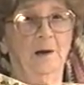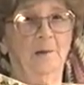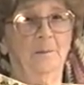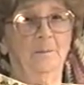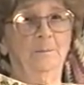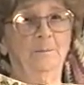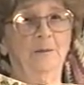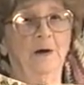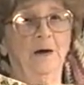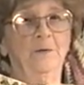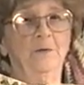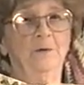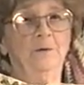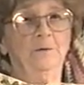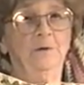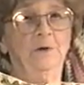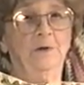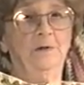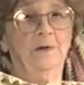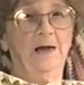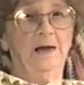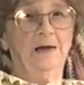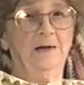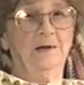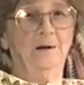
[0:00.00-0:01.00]
a mother
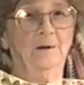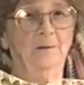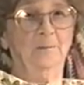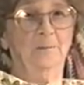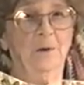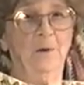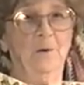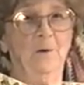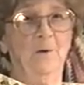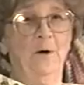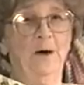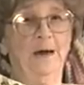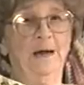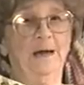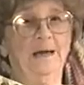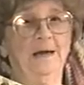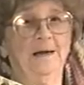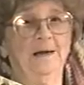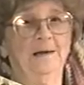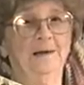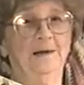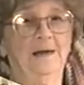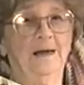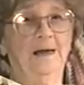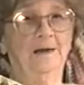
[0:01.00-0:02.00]
to that little boy,
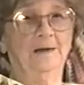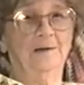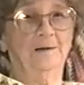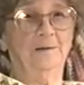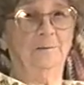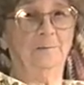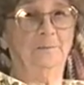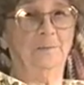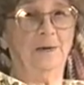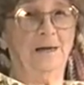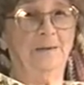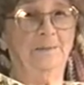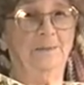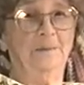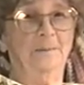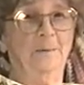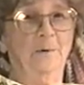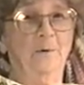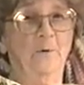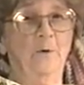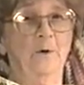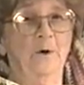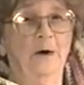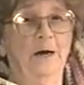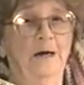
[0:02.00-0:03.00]
that little baby
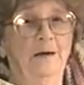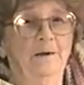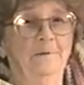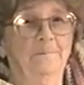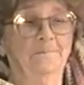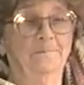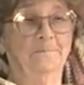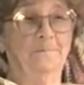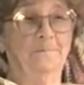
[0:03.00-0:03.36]
boy.